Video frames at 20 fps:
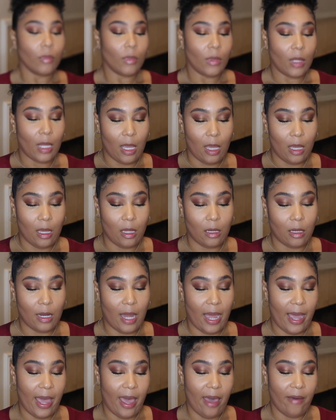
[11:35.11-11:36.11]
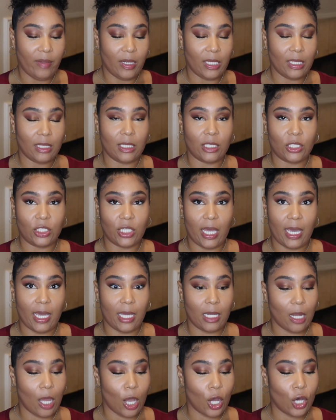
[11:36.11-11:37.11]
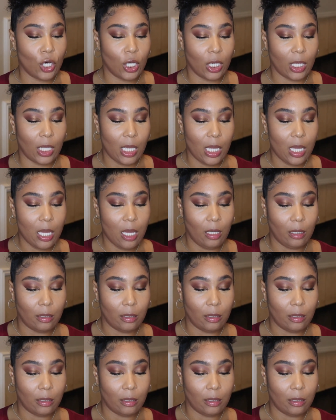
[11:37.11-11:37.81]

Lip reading: and I have it in the shade Cookie.